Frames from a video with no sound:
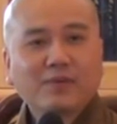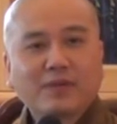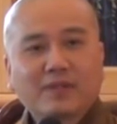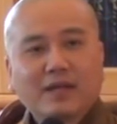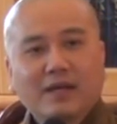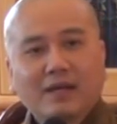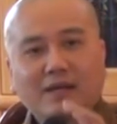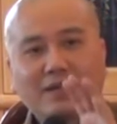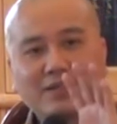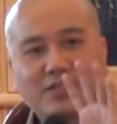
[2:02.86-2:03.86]
with
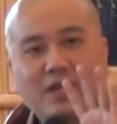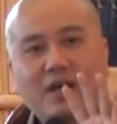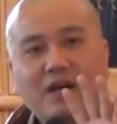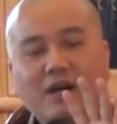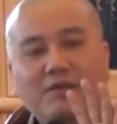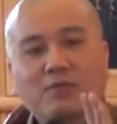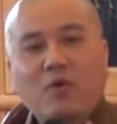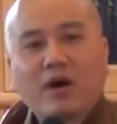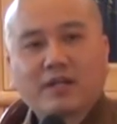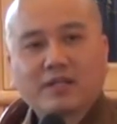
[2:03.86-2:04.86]
a jar of
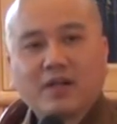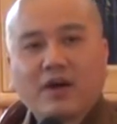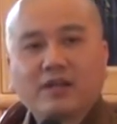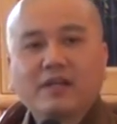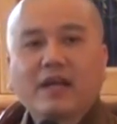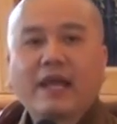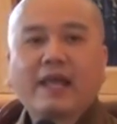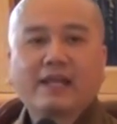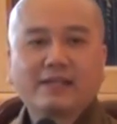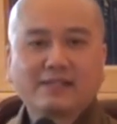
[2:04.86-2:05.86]
water on her
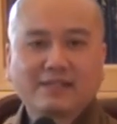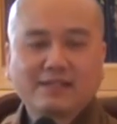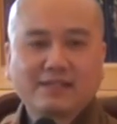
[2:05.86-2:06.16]
hand.